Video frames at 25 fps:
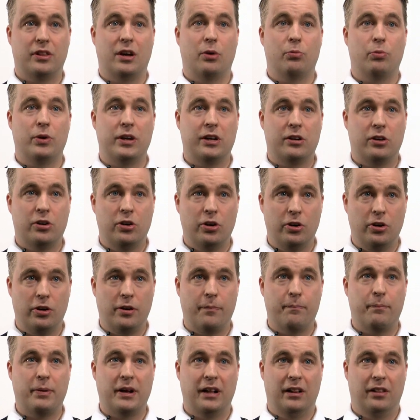that we
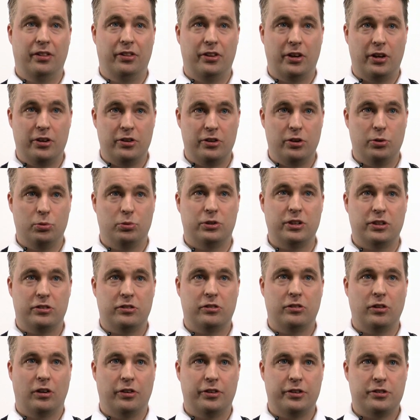could build a new
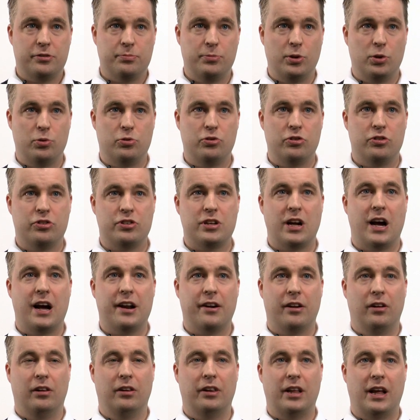digital distribution
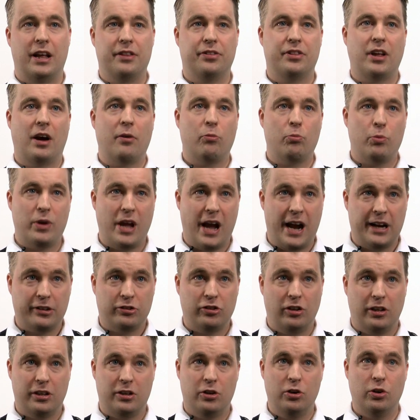channel, and that we
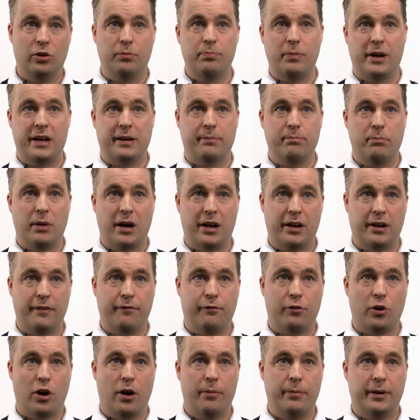actually could make money
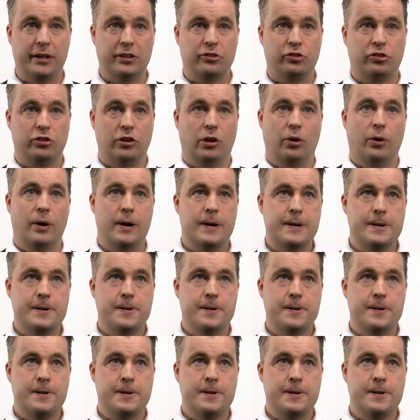from it. So